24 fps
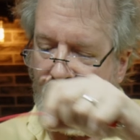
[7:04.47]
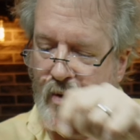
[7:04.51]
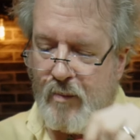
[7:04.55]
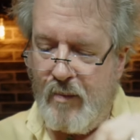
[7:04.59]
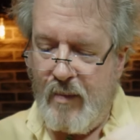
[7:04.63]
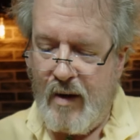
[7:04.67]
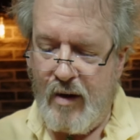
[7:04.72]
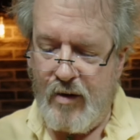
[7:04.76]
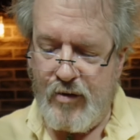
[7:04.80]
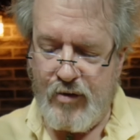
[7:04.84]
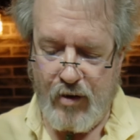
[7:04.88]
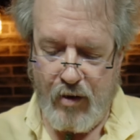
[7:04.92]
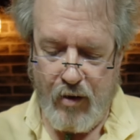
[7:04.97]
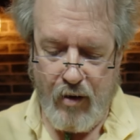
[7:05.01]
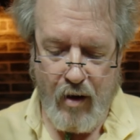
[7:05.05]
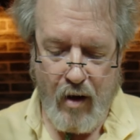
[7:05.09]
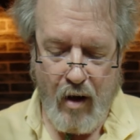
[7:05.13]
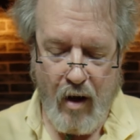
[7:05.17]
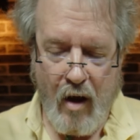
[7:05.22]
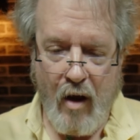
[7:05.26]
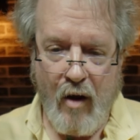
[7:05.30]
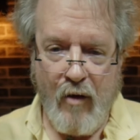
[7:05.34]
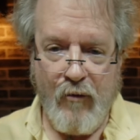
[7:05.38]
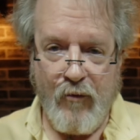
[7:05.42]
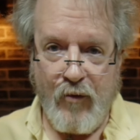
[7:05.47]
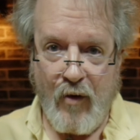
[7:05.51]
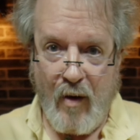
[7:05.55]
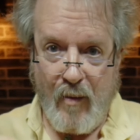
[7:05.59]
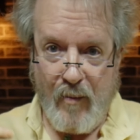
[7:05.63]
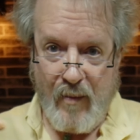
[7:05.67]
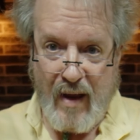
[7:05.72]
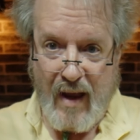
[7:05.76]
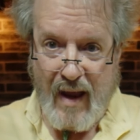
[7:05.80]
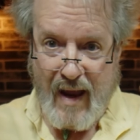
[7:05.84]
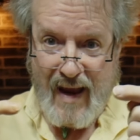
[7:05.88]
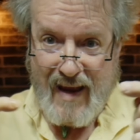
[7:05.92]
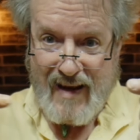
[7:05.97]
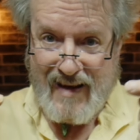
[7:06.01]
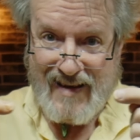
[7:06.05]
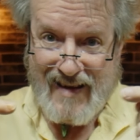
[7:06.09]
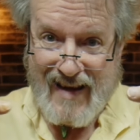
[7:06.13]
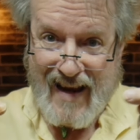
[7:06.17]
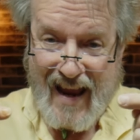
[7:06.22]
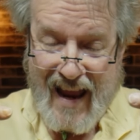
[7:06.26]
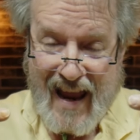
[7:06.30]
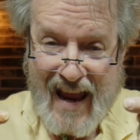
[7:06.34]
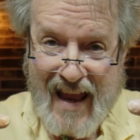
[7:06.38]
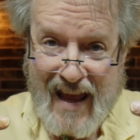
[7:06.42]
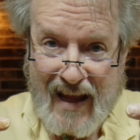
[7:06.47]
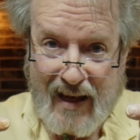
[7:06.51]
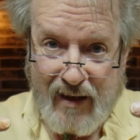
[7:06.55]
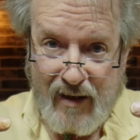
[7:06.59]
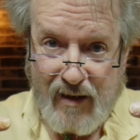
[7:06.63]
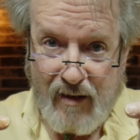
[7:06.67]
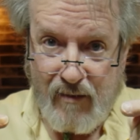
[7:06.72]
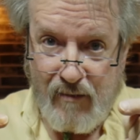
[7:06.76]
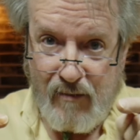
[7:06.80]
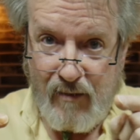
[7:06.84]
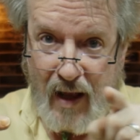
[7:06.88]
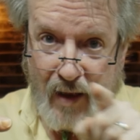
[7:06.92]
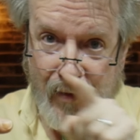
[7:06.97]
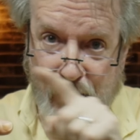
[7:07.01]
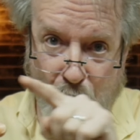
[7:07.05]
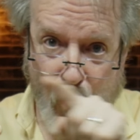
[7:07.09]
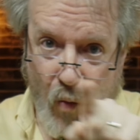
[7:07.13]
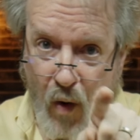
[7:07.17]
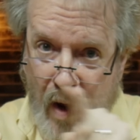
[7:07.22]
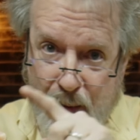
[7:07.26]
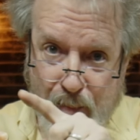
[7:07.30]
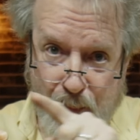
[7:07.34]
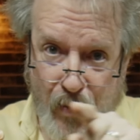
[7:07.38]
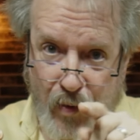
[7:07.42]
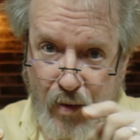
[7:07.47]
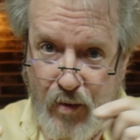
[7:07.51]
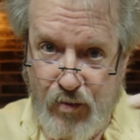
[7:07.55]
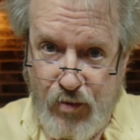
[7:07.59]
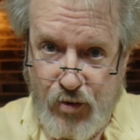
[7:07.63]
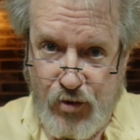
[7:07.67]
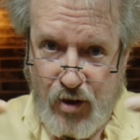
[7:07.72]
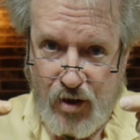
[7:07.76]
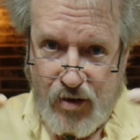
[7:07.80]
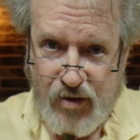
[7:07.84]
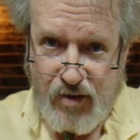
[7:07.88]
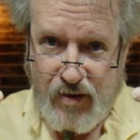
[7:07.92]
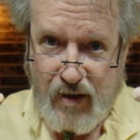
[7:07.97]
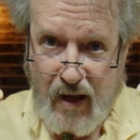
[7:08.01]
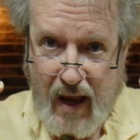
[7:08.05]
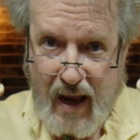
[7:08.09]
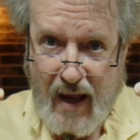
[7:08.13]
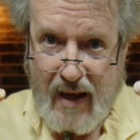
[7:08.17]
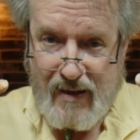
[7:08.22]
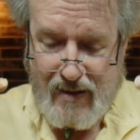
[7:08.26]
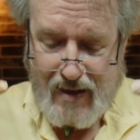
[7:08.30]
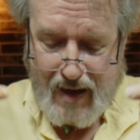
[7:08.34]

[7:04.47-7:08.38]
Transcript: measure from end to end, not the wiper, just end